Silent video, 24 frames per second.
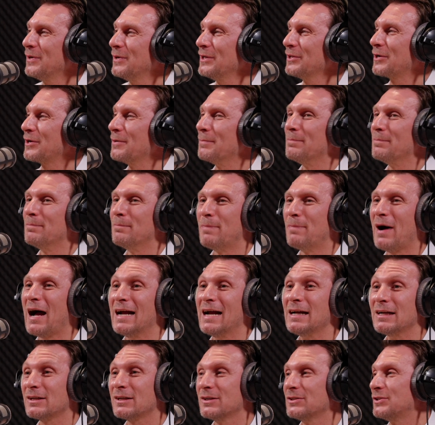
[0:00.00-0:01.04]
Welcome
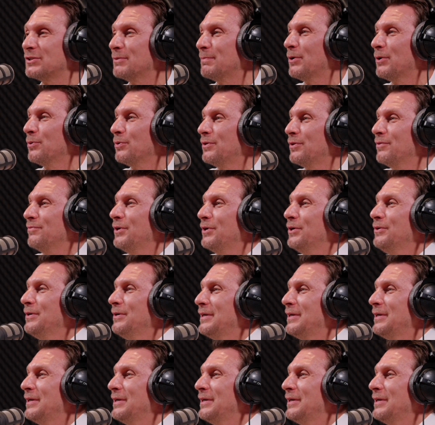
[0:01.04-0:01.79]
back to both of you